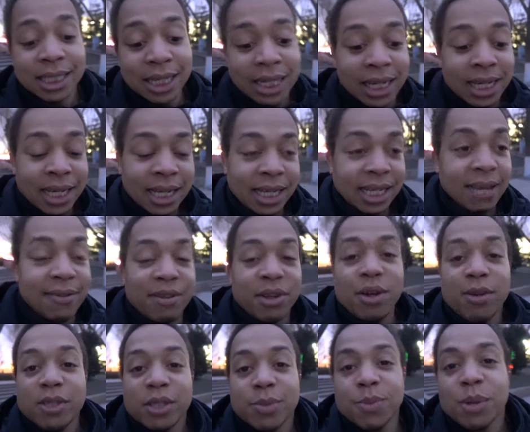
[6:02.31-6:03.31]
Hmm. If you
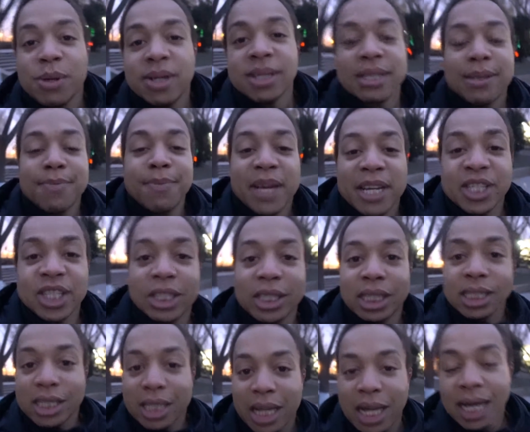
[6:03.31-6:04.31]
know somewhere else in Beijing
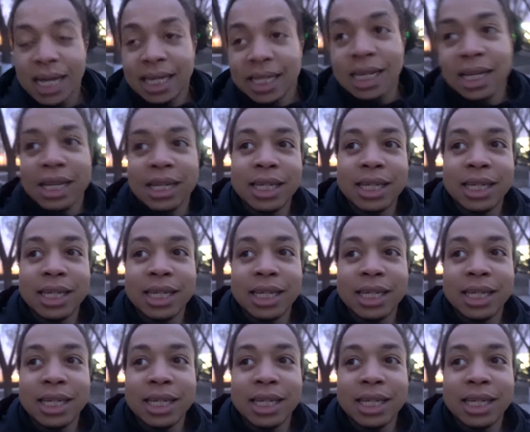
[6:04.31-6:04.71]
that's like